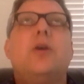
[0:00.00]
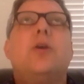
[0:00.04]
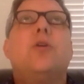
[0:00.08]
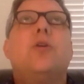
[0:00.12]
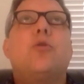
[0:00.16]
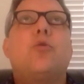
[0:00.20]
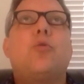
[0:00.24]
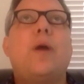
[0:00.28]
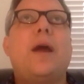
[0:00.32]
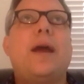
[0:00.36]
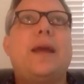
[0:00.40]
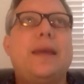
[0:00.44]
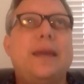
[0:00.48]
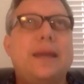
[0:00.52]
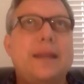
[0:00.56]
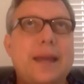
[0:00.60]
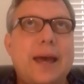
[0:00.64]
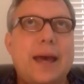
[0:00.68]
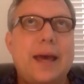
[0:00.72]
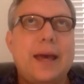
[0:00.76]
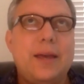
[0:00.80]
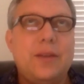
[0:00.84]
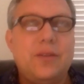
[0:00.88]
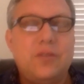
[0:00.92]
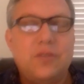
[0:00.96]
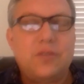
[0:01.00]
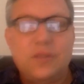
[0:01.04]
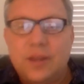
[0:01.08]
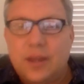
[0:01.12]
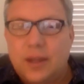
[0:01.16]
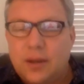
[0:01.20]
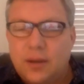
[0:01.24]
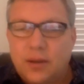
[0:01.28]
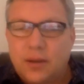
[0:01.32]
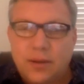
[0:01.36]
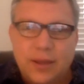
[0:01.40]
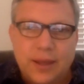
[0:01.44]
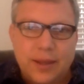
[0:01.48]
recognize
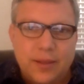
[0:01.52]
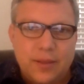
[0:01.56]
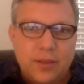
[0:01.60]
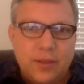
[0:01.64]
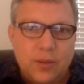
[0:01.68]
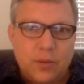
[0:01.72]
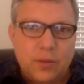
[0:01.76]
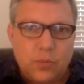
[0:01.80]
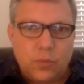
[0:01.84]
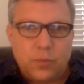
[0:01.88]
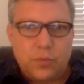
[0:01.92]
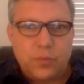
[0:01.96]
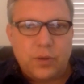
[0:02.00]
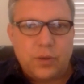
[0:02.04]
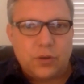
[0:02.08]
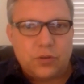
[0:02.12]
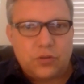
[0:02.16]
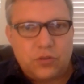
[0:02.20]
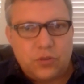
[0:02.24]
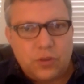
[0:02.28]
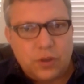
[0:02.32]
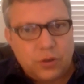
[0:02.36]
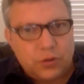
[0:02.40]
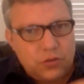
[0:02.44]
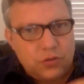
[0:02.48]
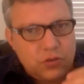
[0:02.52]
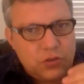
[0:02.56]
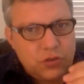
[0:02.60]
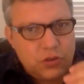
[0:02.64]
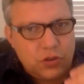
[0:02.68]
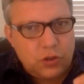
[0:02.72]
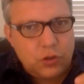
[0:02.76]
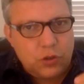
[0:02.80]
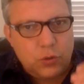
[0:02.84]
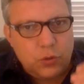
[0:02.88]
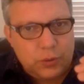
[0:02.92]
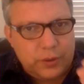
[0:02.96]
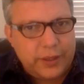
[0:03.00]
that there's
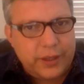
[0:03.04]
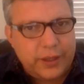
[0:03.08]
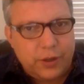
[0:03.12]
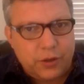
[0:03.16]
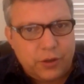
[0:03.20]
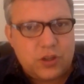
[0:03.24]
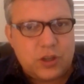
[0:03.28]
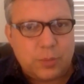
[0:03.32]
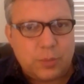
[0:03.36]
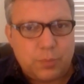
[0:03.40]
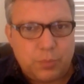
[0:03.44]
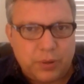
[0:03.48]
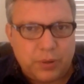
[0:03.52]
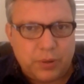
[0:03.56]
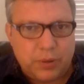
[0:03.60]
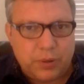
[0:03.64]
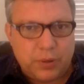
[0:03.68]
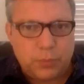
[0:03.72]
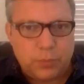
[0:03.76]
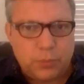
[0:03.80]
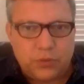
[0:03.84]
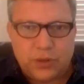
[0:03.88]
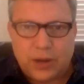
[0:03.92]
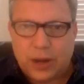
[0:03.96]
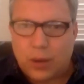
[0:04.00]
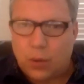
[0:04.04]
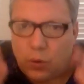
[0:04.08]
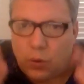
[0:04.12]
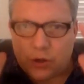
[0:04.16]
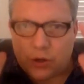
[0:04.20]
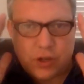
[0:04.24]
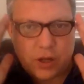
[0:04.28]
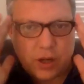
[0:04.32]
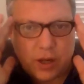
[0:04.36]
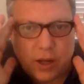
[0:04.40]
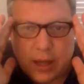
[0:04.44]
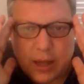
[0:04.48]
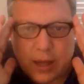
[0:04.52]
2 leadership principles that I
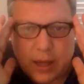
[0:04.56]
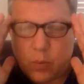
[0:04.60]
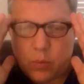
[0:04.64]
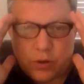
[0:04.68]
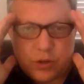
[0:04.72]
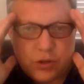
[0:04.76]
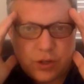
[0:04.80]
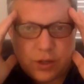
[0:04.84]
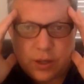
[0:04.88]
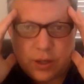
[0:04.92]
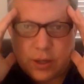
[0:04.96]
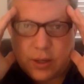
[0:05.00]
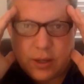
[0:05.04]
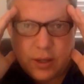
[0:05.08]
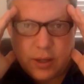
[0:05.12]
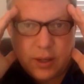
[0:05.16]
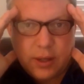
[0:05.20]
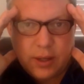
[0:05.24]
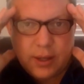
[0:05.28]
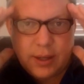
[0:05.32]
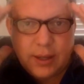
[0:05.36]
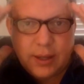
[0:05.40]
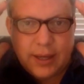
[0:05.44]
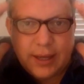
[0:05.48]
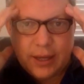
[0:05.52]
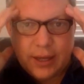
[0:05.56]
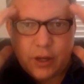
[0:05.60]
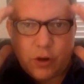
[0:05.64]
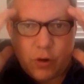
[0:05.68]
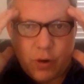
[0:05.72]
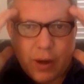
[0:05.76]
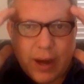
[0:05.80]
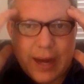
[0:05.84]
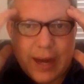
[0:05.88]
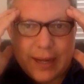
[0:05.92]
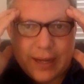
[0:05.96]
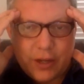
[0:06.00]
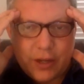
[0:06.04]
want you to
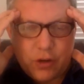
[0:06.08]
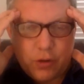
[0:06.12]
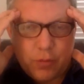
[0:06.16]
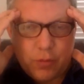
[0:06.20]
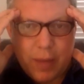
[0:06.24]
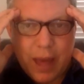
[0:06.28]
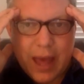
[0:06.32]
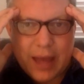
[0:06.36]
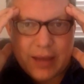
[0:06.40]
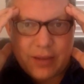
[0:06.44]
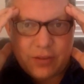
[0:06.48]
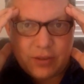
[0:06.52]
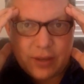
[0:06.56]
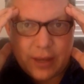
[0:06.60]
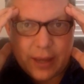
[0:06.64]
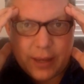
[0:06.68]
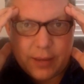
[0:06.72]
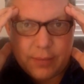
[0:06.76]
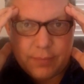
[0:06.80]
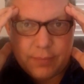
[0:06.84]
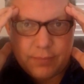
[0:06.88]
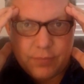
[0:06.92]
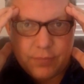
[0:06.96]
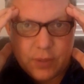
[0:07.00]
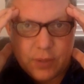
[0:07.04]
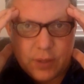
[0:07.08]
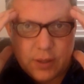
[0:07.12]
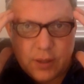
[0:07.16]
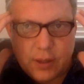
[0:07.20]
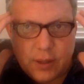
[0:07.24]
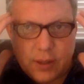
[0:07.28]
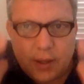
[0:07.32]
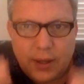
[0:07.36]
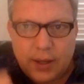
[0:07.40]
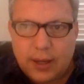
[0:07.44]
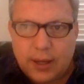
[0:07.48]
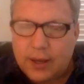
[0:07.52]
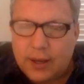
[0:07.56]
ingrain in your mindset.
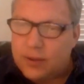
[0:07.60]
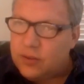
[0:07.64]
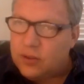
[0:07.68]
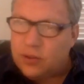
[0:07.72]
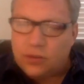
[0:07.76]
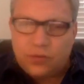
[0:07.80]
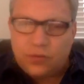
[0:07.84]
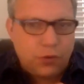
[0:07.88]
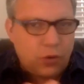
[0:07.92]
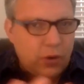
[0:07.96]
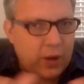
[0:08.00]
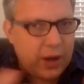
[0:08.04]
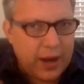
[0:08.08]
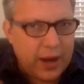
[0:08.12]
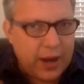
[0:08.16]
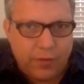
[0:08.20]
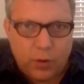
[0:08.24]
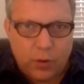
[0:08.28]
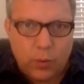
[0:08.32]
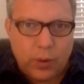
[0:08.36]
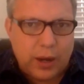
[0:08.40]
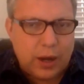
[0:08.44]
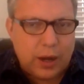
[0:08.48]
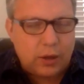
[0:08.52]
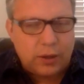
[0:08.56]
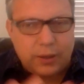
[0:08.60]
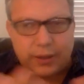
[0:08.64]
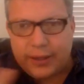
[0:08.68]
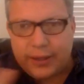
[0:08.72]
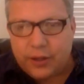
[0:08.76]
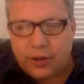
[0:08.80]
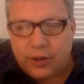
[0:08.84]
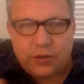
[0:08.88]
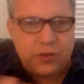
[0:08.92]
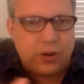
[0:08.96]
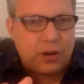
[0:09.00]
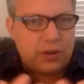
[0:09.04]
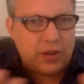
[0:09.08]
And this is for everyone, our
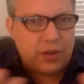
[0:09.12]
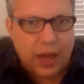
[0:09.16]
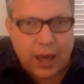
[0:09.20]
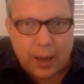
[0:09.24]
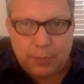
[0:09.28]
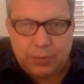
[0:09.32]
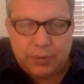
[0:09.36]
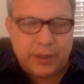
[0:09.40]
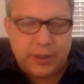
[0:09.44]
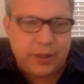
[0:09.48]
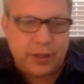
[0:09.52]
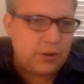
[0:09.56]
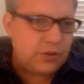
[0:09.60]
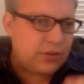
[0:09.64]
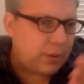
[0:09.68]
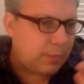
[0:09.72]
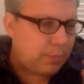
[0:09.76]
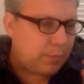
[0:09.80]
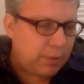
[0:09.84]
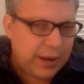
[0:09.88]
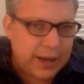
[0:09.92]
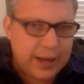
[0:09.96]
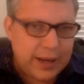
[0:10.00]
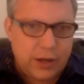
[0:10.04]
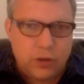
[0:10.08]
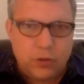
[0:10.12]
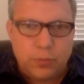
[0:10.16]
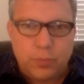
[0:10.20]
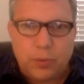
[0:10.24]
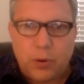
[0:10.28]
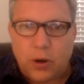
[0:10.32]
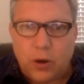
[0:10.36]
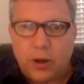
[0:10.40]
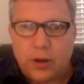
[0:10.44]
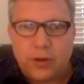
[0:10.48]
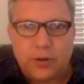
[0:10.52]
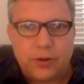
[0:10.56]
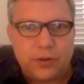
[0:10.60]
leaders, our top leaders, our brand new
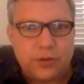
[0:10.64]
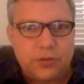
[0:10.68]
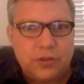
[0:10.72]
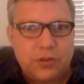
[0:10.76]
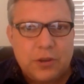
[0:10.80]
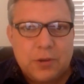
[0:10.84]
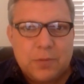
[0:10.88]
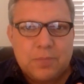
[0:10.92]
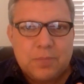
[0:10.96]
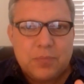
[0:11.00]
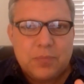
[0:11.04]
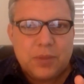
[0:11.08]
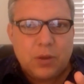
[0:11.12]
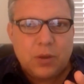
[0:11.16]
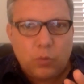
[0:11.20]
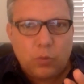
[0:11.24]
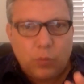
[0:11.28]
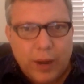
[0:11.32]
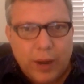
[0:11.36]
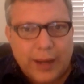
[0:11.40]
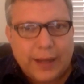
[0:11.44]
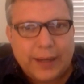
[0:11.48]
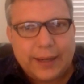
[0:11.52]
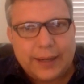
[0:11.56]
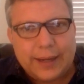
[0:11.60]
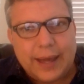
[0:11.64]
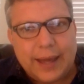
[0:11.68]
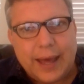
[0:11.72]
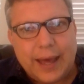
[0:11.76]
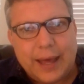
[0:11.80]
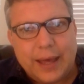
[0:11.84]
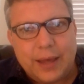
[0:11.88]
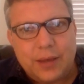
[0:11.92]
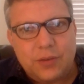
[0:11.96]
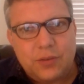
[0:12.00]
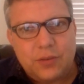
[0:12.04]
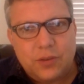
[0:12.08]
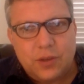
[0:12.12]
partners.
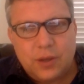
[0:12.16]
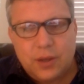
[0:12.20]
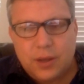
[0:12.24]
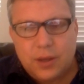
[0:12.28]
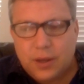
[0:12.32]
Recognize